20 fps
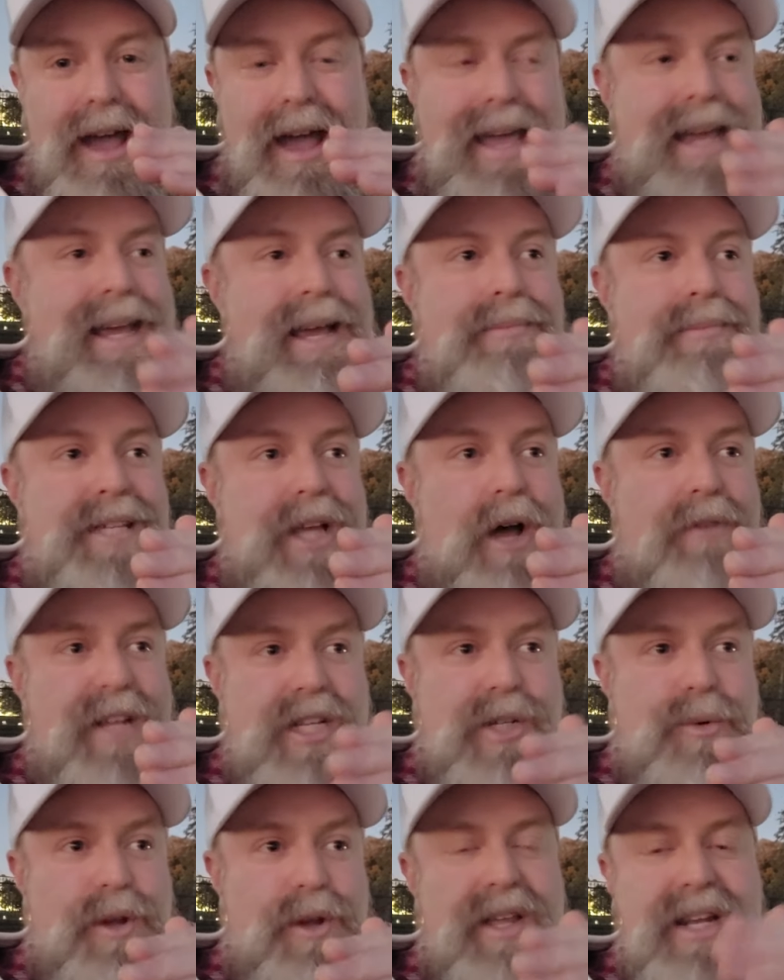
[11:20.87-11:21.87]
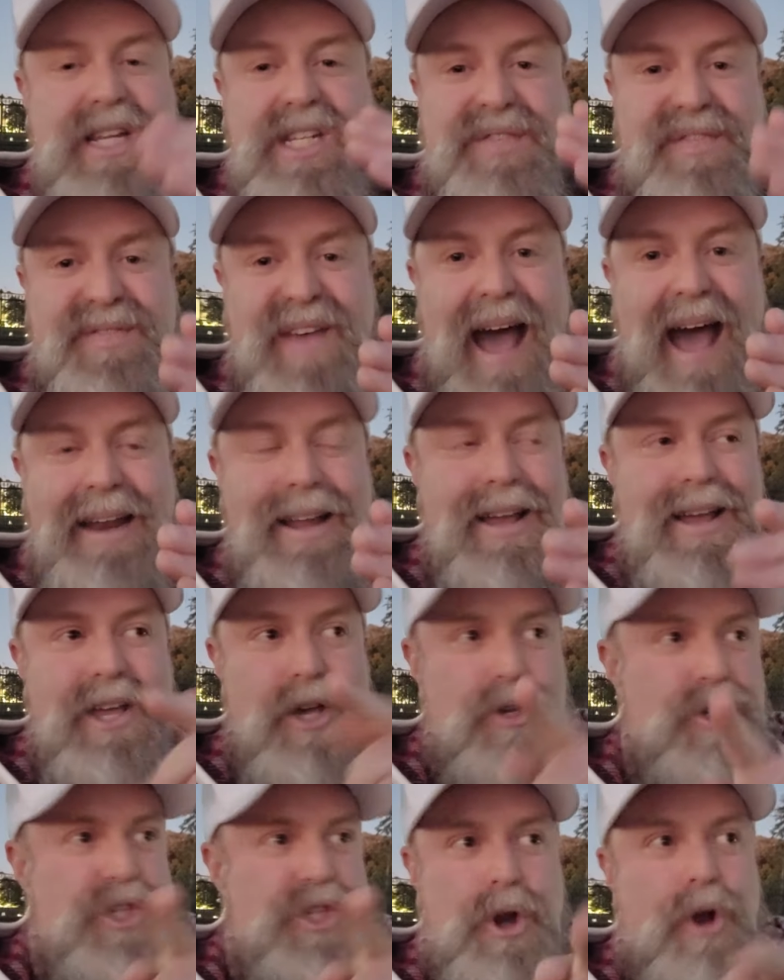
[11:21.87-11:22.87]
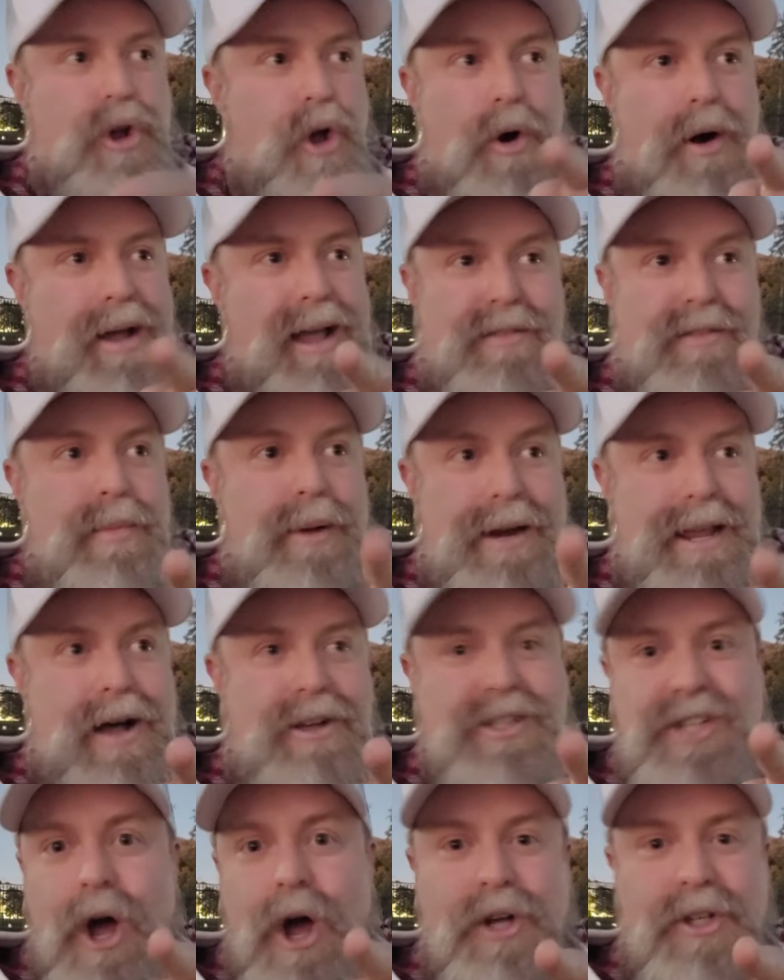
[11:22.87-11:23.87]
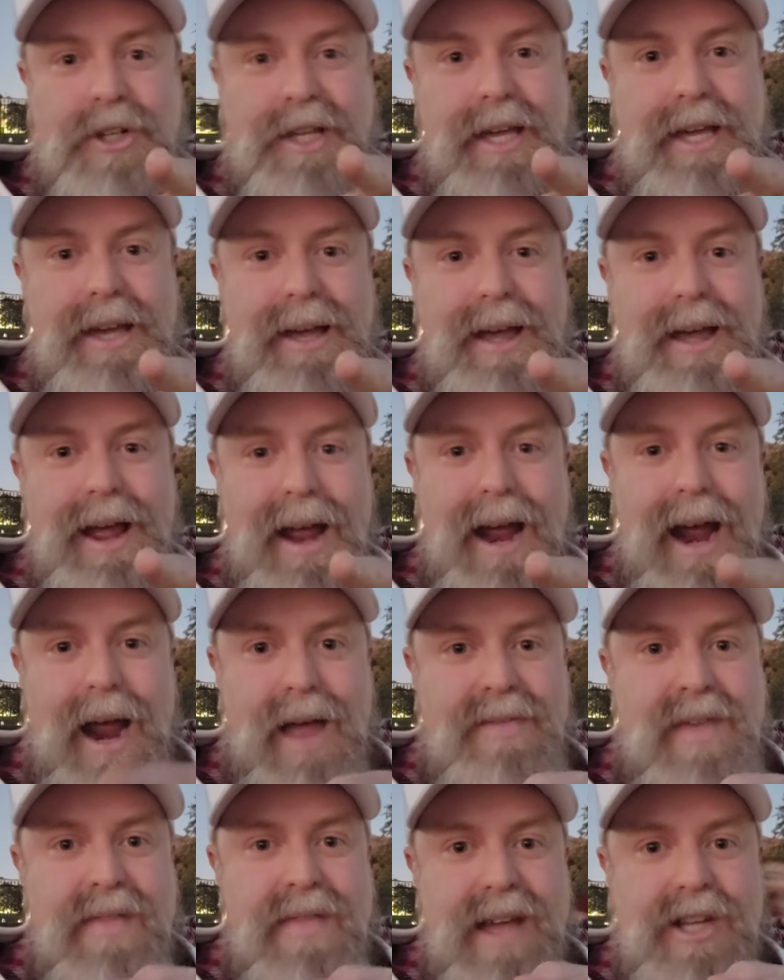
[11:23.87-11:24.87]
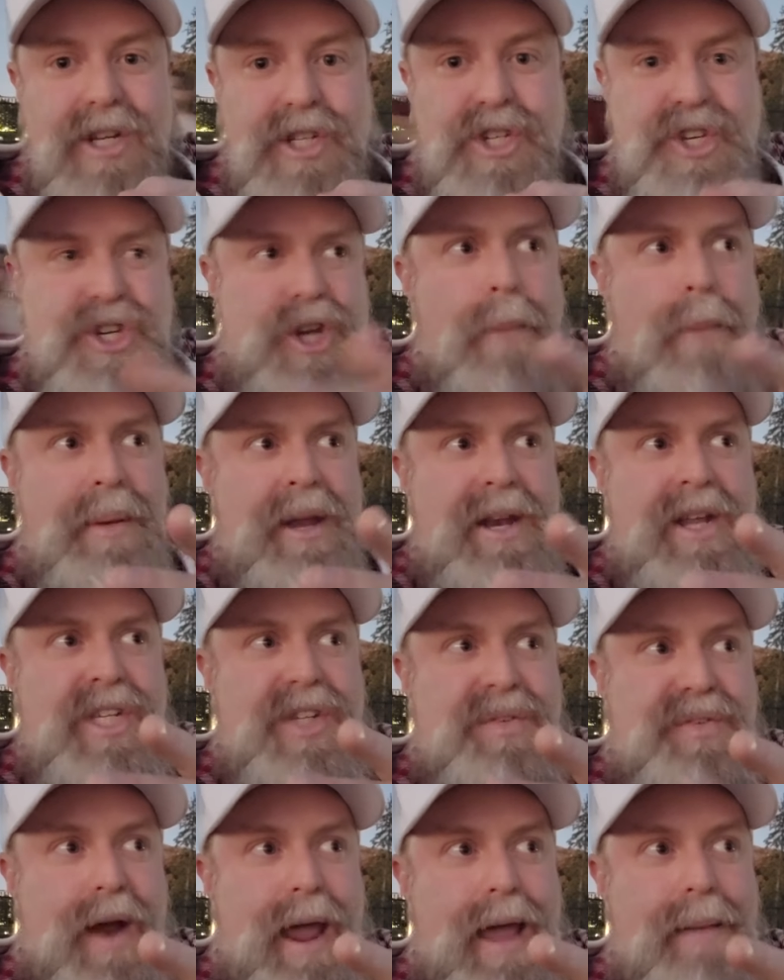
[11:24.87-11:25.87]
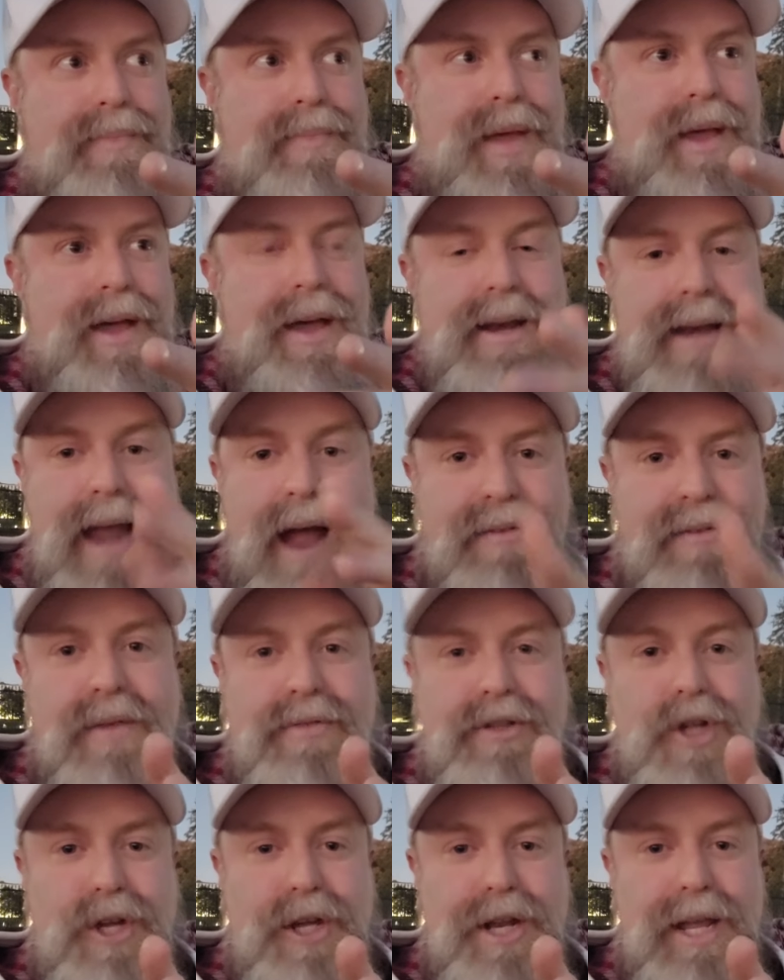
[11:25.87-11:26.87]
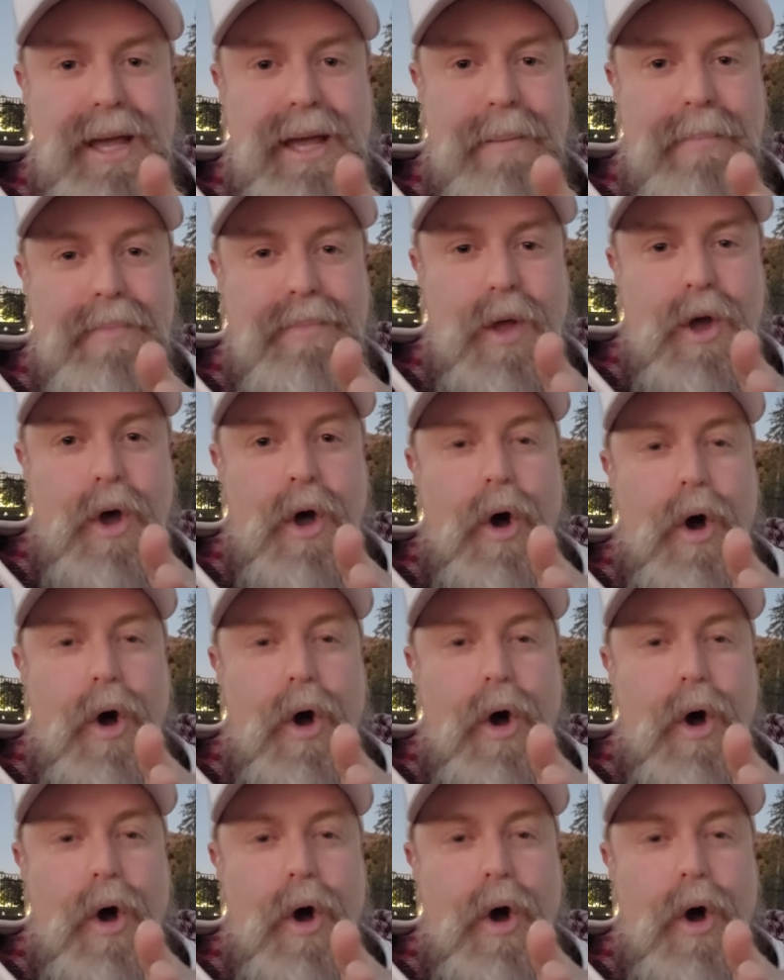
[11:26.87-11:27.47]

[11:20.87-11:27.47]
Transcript: He himself doesn't worry that he's fat. He'll just start calling everybody else ugly, and then they just jump into his frame, never even looking at him.